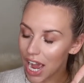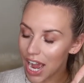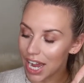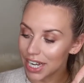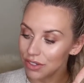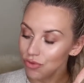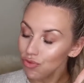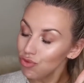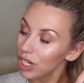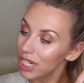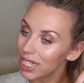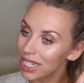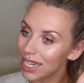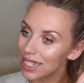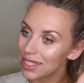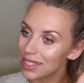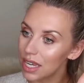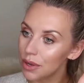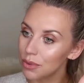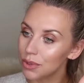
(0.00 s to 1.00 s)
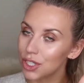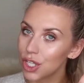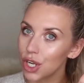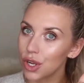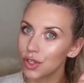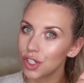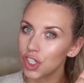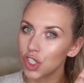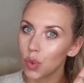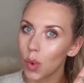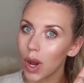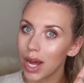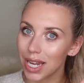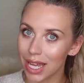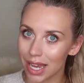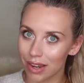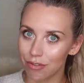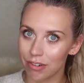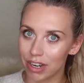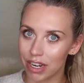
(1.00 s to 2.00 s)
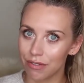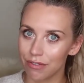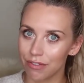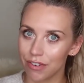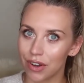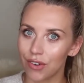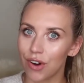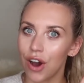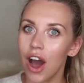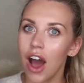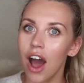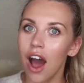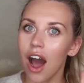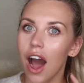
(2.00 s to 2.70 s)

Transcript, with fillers: I didn't realize it was an eau de toilette refill